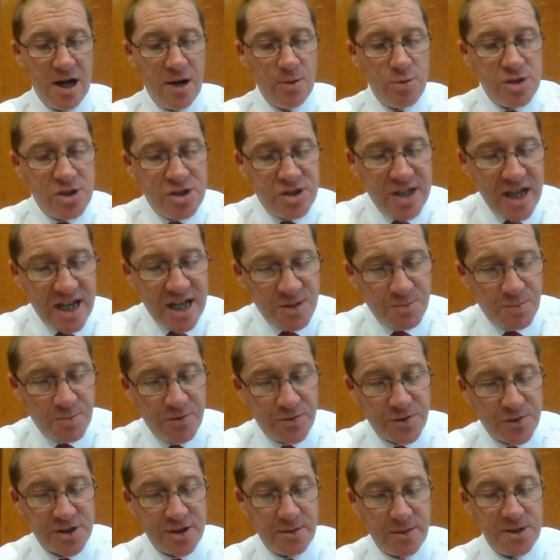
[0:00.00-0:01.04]
I was
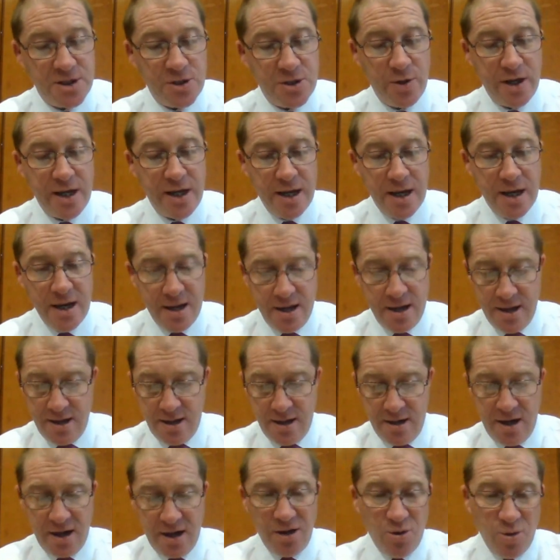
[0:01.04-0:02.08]
desperate for something to eat,
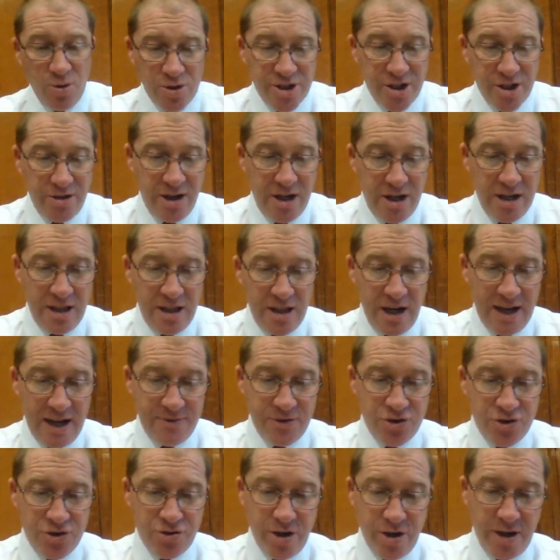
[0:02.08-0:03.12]
and I also needed the
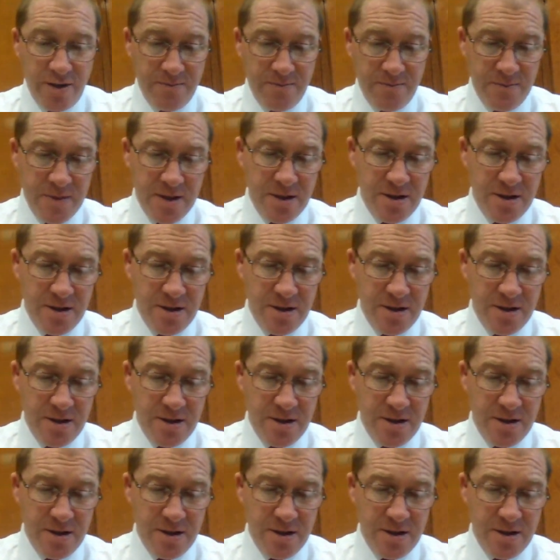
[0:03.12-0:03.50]
lavatory.